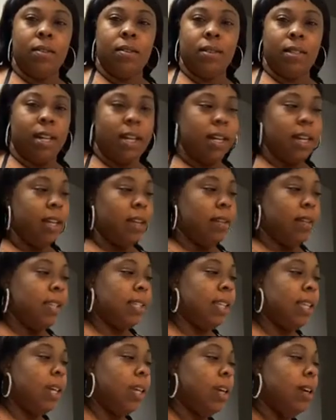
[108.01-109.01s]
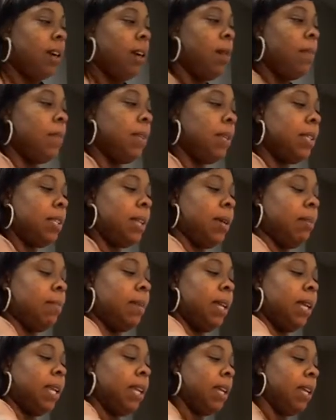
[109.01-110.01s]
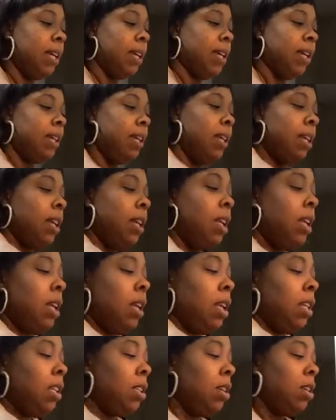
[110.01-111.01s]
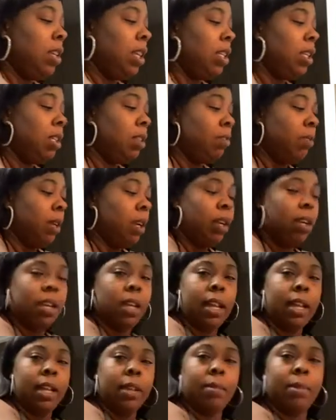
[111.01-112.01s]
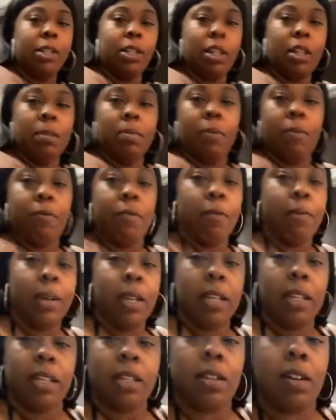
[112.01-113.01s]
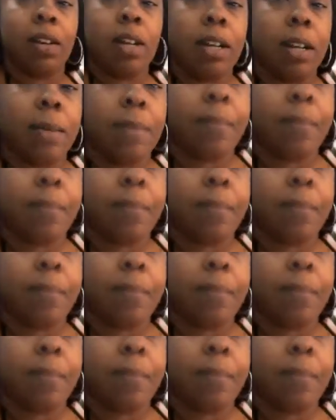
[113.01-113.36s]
There it goes. It said, girl, put something in here. So this is what it looked like. Let me show you before we get started.